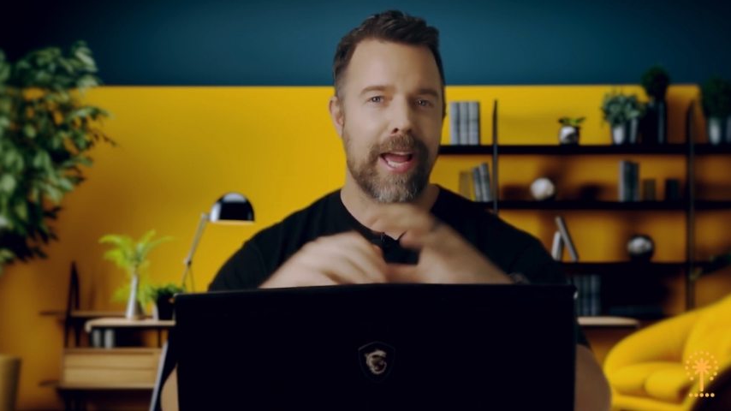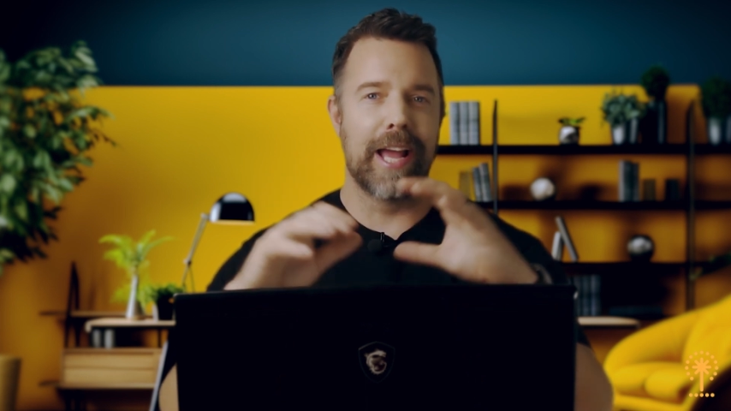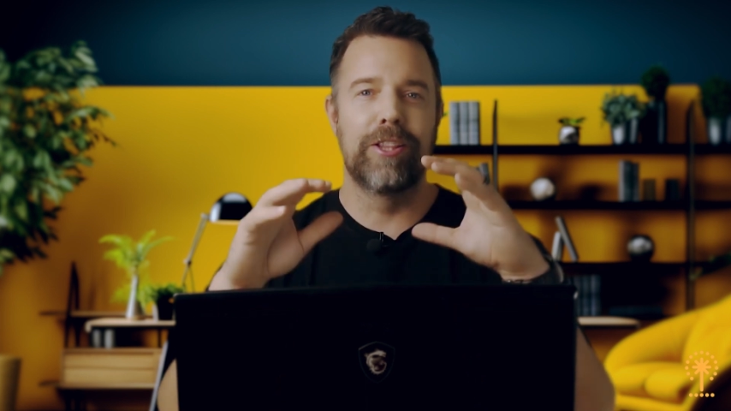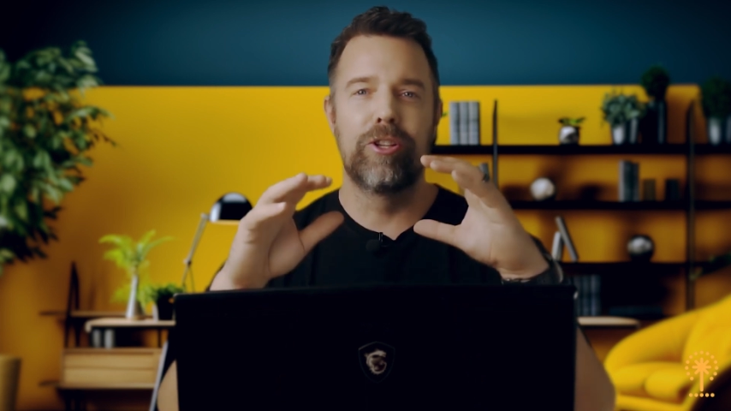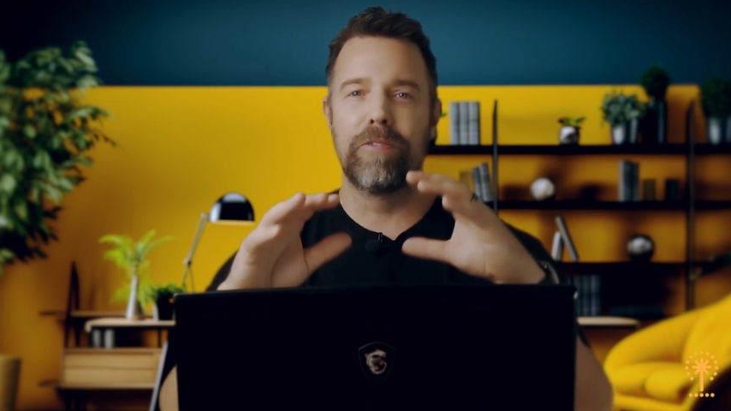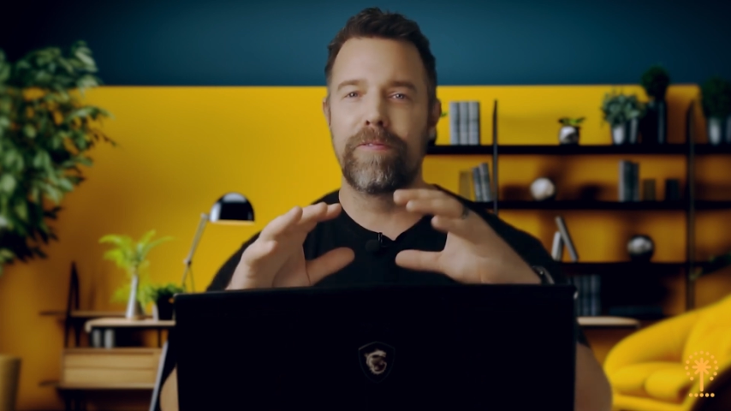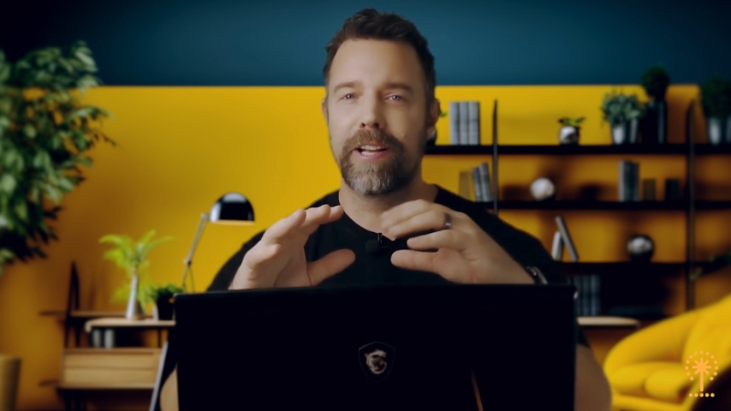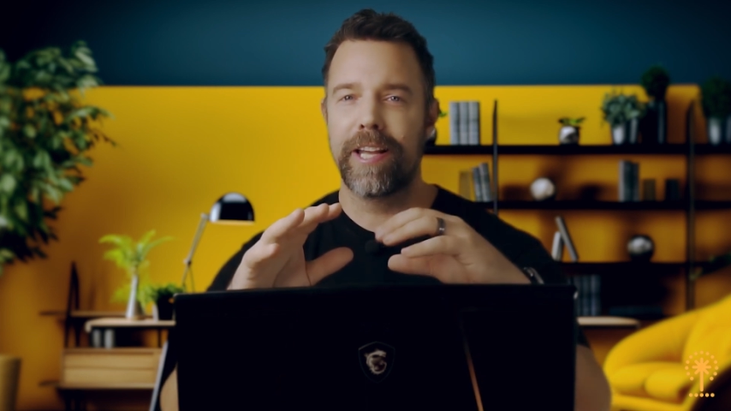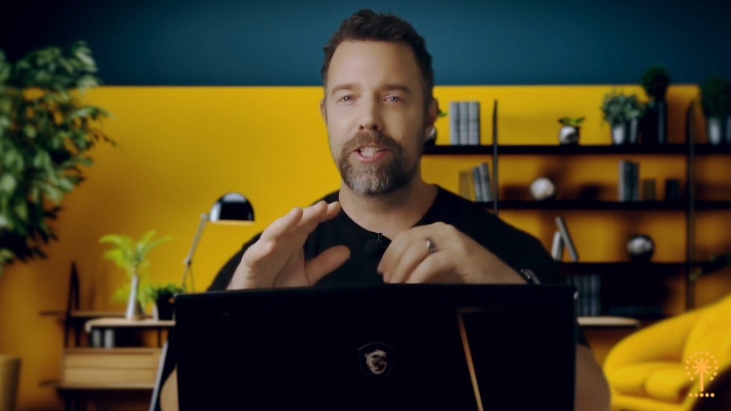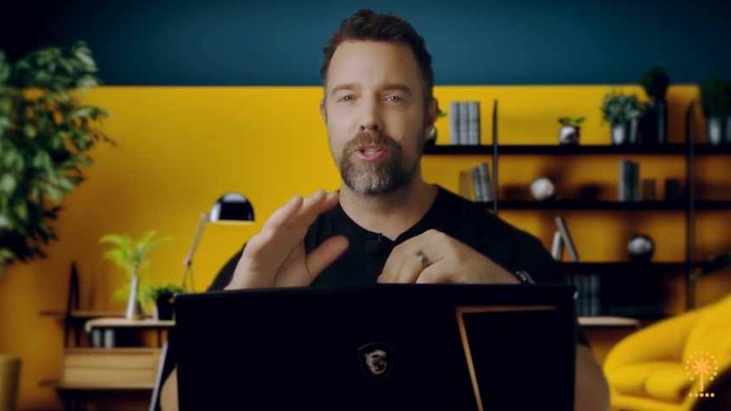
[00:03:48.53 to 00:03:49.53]
And don't
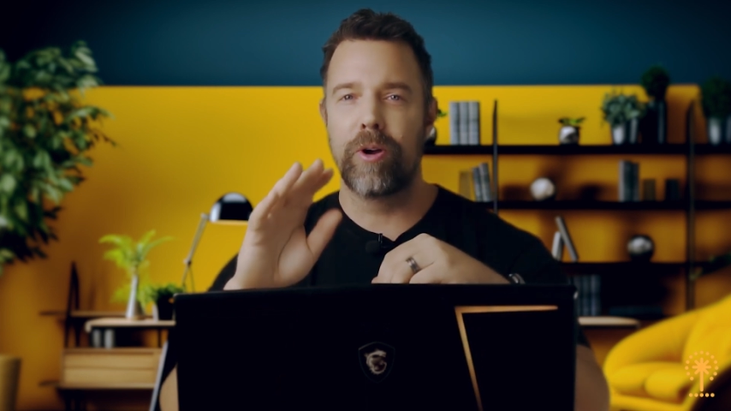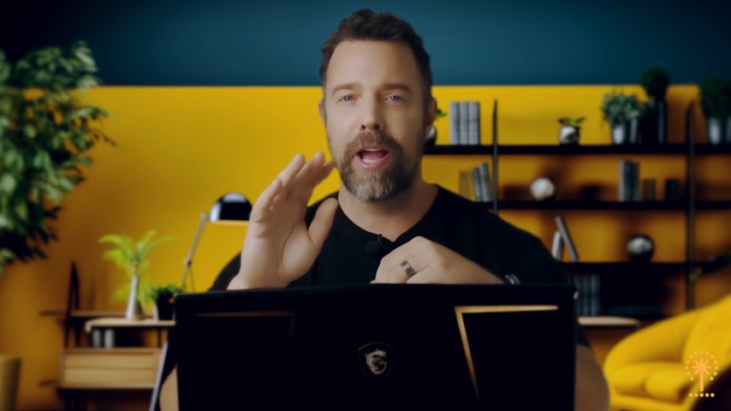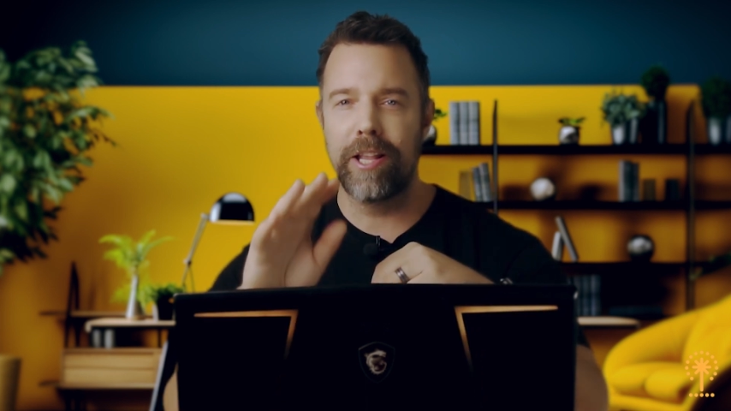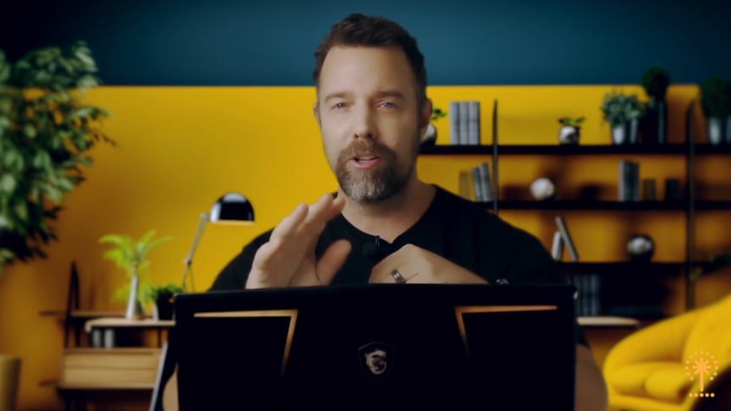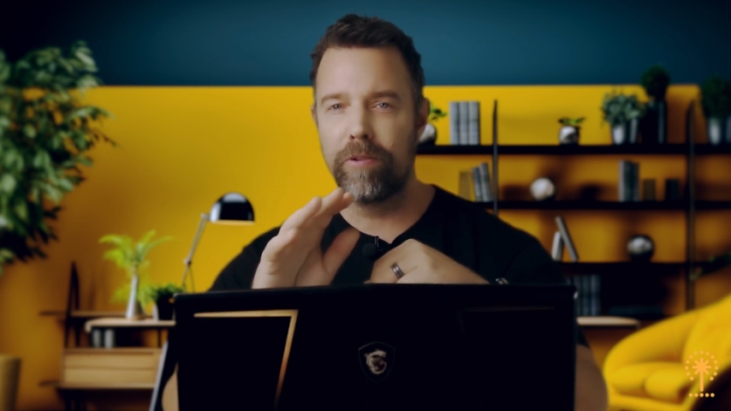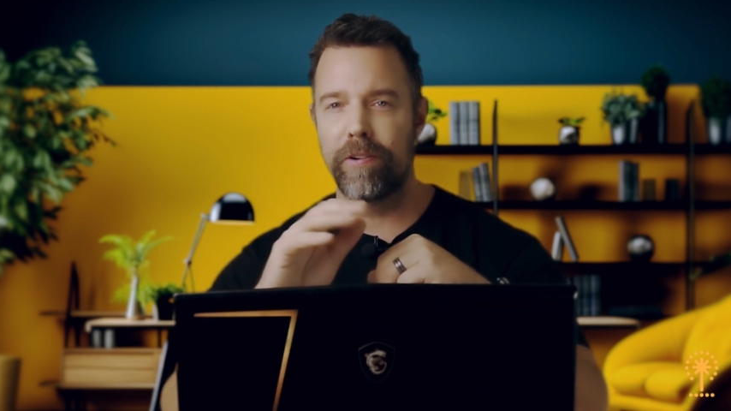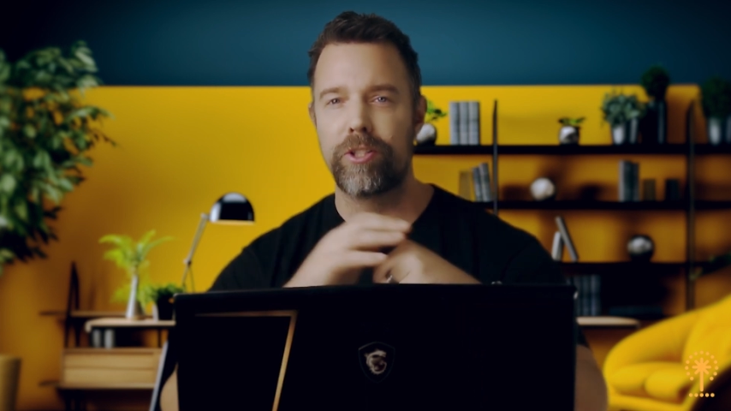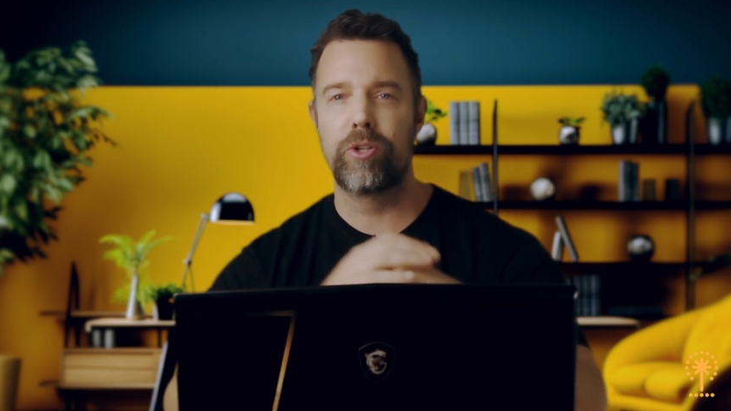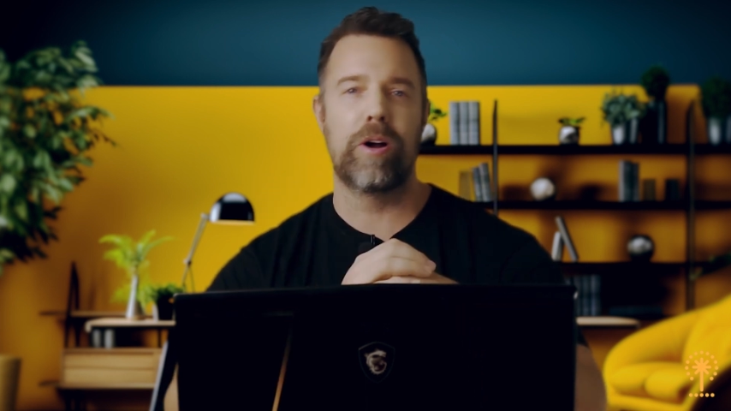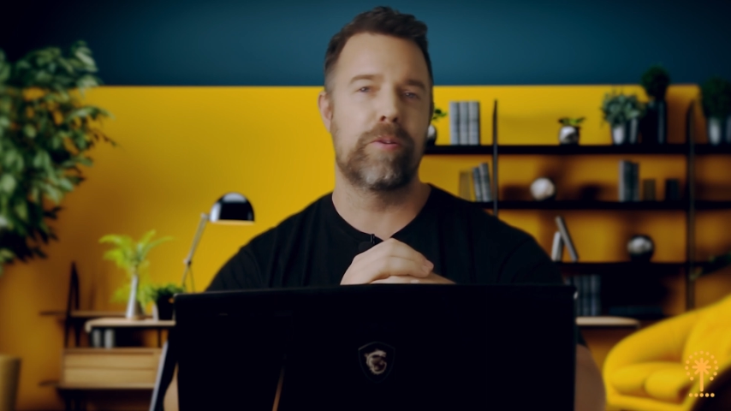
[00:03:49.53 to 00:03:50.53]
forget to head over
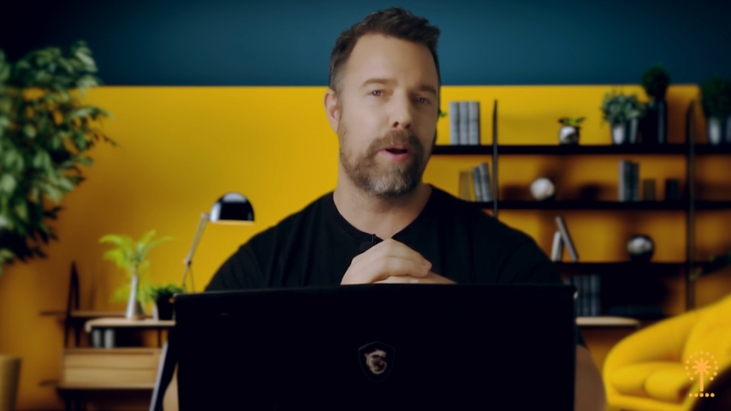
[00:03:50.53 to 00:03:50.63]
to our